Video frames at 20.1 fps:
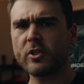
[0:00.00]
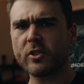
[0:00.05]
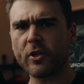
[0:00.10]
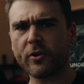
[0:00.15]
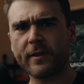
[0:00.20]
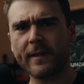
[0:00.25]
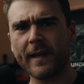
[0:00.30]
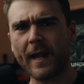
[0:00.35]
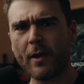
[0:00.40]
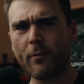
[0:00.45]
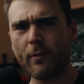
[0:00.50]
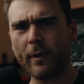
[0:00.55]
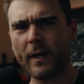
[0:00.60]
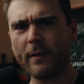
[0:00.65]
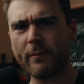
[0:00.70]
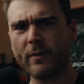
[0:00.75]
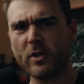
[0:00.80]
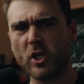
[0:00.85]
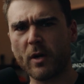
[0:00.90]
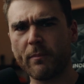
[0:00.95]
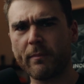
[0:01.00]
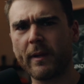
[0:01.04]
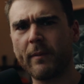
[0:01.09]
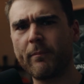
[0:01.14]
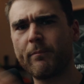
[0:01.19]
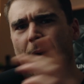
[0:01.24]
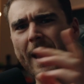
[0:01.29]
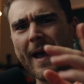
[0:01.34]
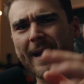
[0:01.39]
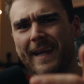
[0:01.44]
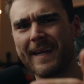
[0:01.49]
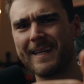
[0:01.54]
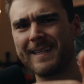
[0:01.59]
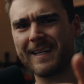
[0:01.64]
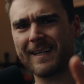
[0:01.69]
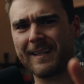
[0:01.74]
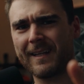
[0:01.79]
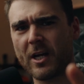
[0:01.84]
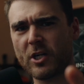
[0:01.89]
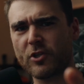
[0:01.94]
So today we're going to be jumping back
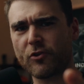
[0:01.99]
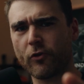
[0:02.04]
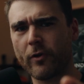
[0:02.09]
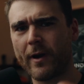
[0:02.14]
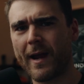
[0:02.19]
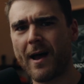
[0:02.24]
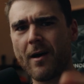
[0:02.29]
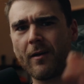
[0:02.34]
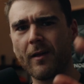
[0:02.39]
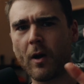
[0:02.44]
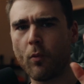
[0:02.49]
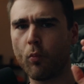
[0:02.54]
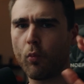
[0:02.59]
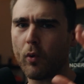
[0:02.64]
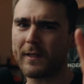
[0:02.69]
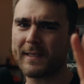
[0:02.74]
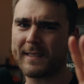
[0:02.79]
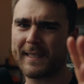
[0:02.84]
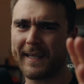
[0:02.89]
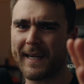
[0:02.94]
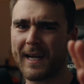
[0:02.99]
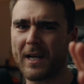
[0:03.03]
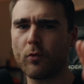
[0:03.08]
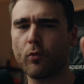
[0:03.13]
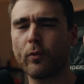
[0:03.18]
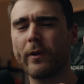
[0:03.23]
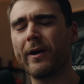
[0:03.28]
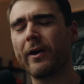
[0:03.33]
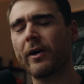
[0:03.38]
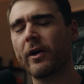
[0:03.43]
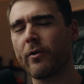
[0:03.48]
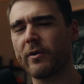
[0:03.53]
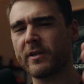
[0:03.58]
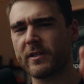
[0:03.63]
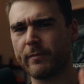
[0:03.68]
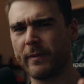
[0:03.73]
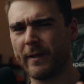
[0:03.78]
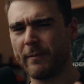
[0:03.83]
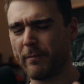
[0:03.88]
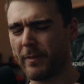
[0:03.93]
into Clash Royale, and once again we are going
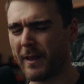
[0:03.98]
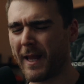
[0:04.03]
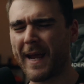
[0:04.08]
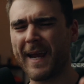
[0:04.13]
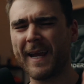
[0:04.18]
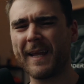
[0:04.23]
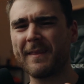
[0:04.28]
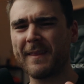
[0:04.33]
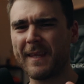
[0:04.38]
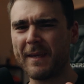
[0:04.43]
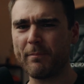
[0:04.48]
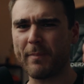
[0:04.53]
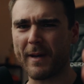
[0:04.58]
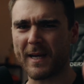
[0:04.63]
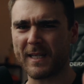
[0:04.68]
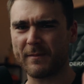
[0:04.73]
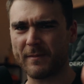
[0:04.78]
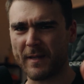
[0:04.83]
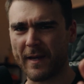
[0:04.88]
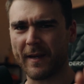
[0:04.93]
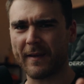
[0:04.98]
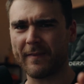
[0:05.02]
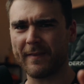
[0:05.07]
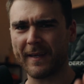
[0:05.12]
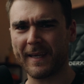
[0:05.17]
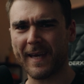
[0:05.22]
to be playing the best deck in the